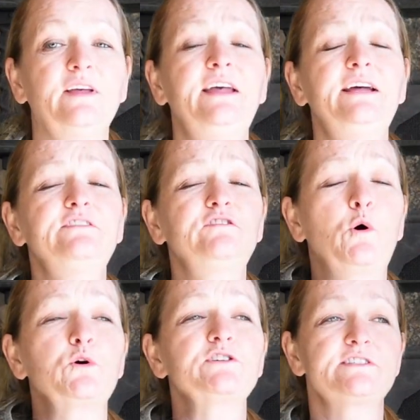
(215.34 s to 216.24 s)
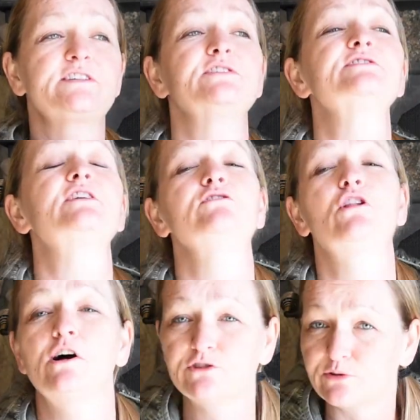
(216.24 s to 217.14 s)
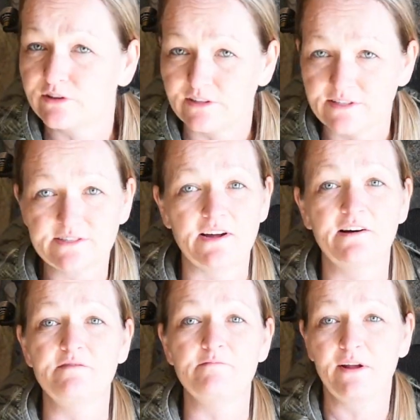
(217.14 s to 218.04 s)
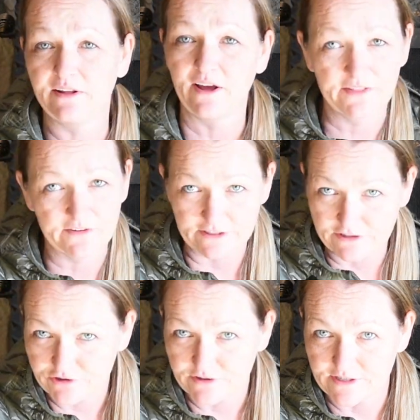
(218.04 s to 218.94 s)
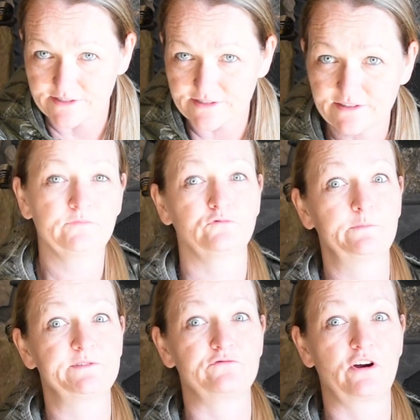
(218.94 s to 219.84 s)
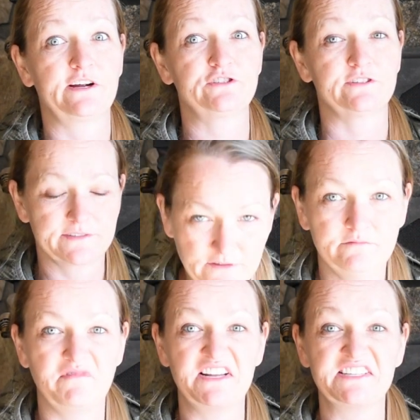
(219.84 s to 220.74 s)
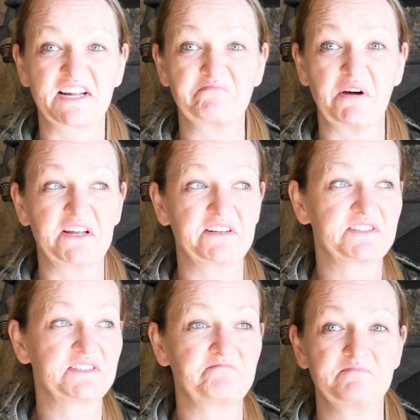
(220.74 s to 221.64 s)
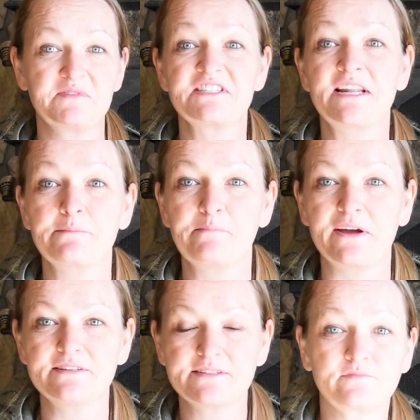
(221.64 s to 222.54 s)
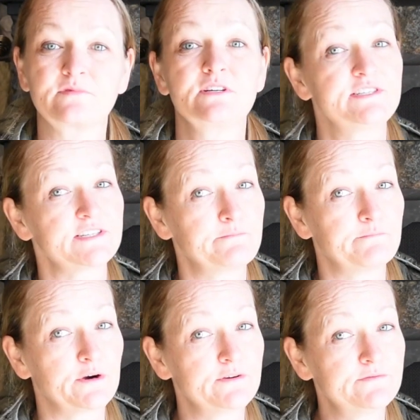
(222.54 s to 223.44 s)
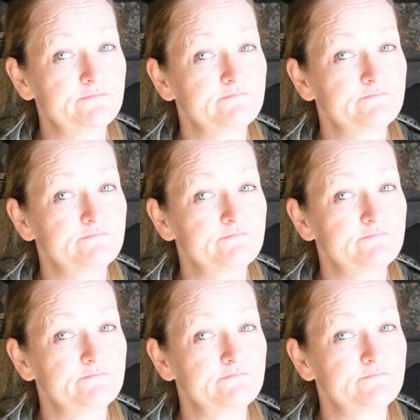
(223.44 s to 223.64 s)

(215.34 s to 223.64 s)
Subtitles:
And of course, there's a laundry list of many other injuries, rubs and rashes, insect bites, snake bites, sunburn,